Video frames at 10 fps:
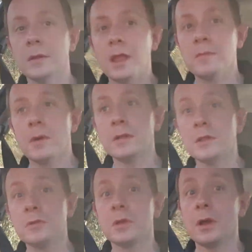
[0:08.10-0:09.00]
in my
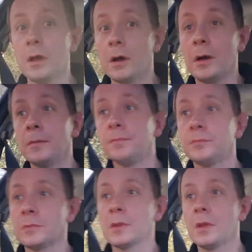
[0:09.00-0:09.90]
new car.
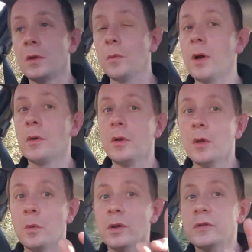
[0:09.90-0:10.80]
Well,
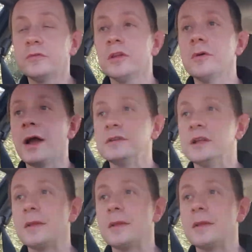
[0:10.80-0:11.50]
one of two actually,